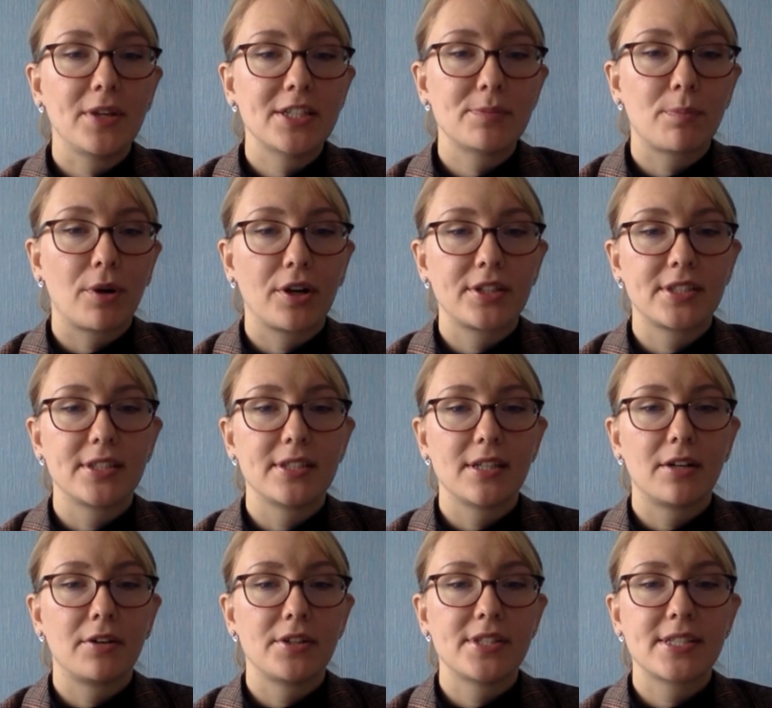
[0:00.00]
peace parks
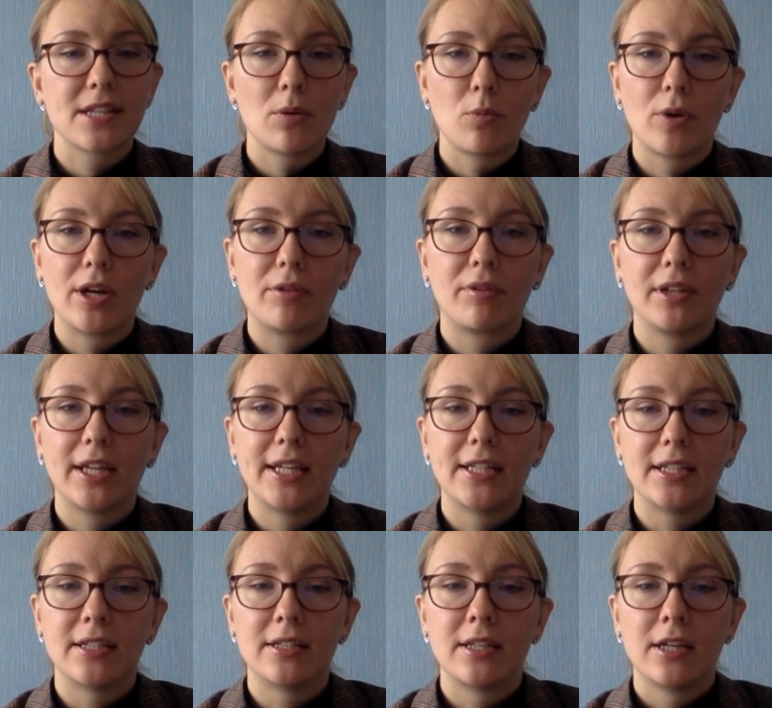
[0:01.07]
are in some way
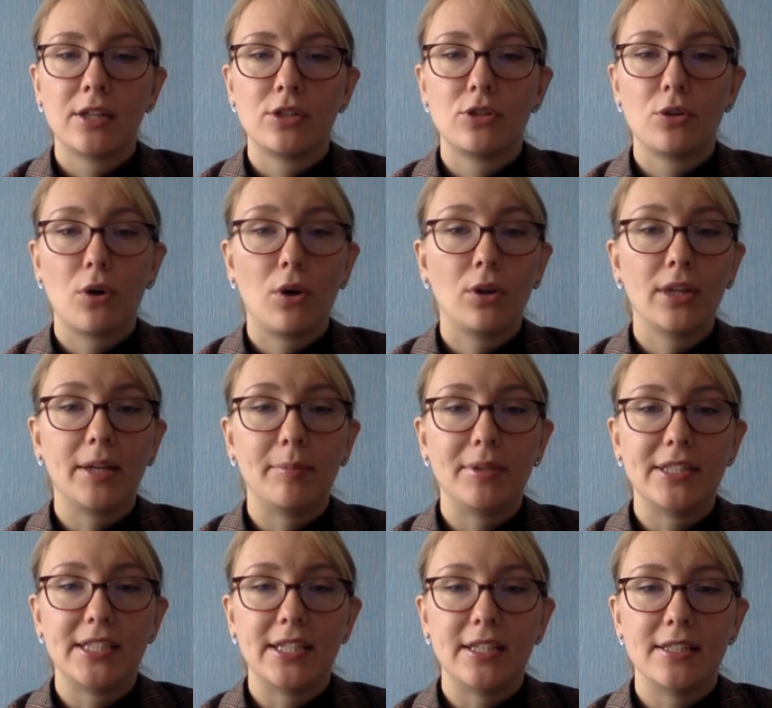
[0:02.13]
related to all
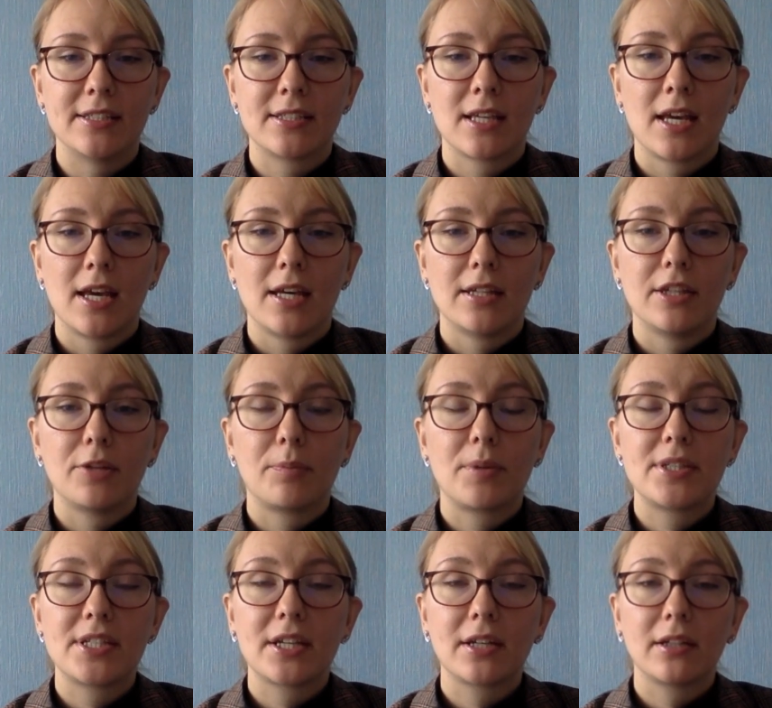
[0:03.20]
ABTs, they are
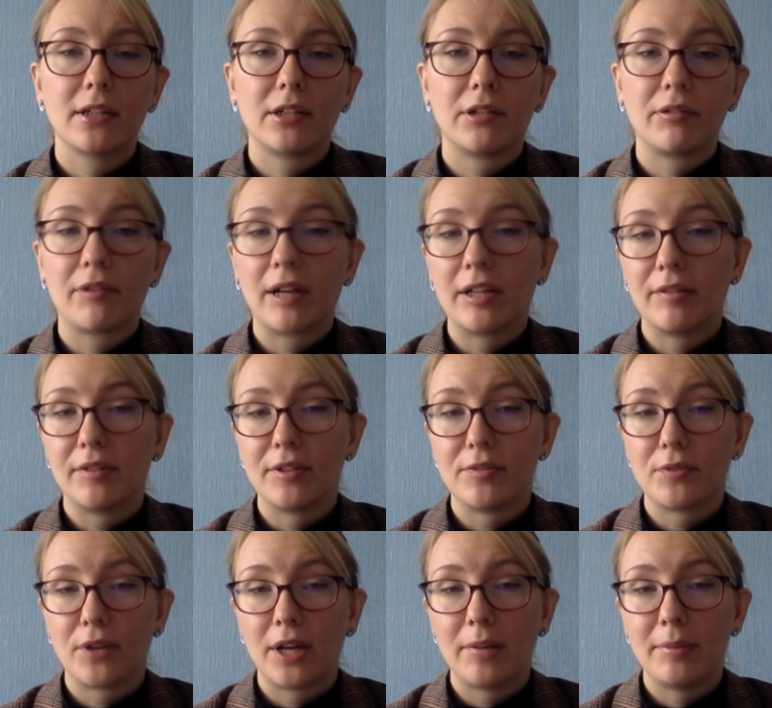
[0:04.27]
particularly relevant
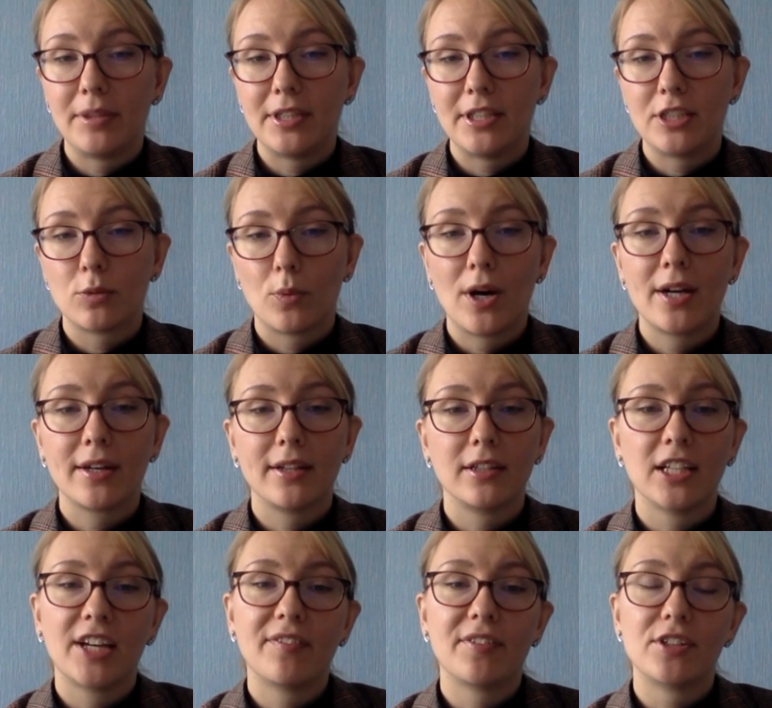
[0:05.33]
for ABTs 1,
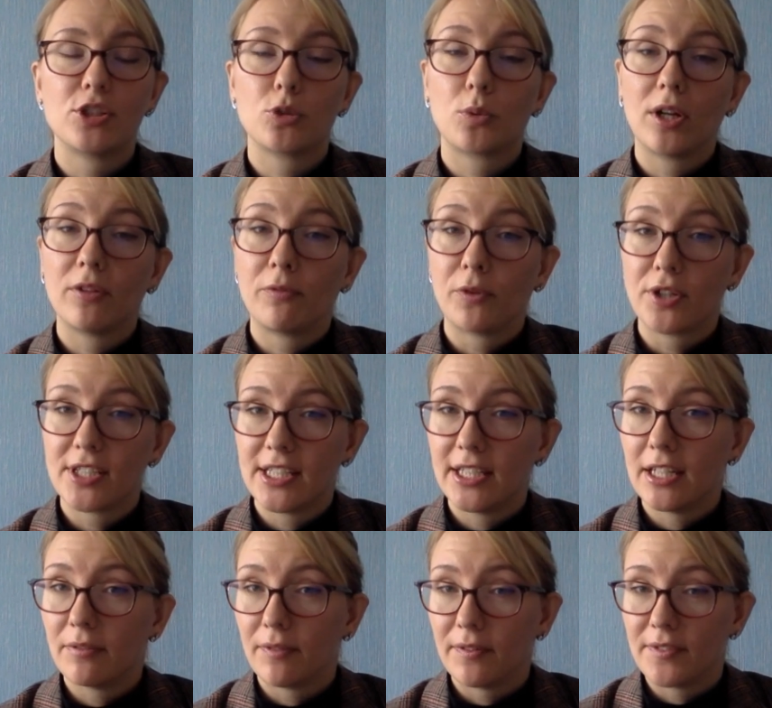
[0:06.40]
11, 12, 14,
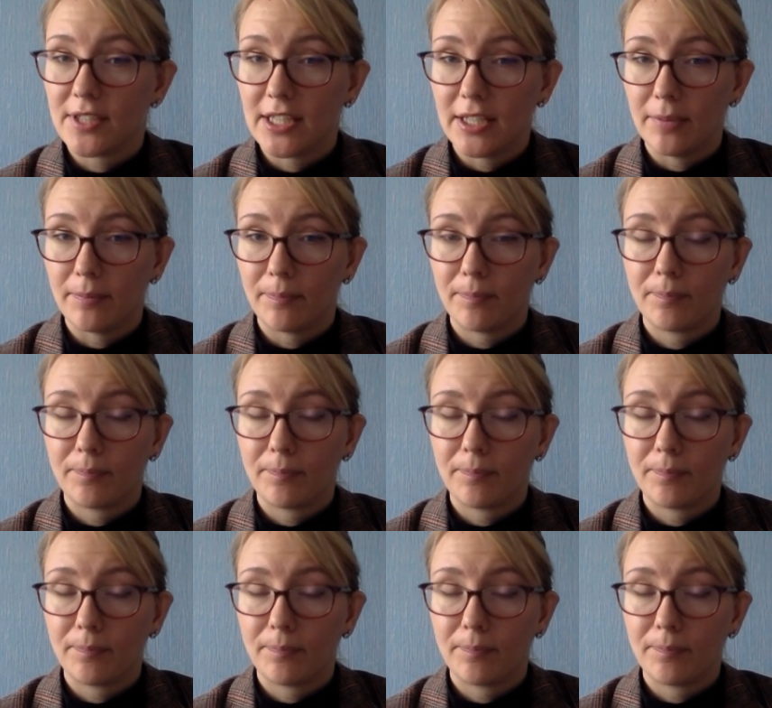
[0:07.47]
and 15.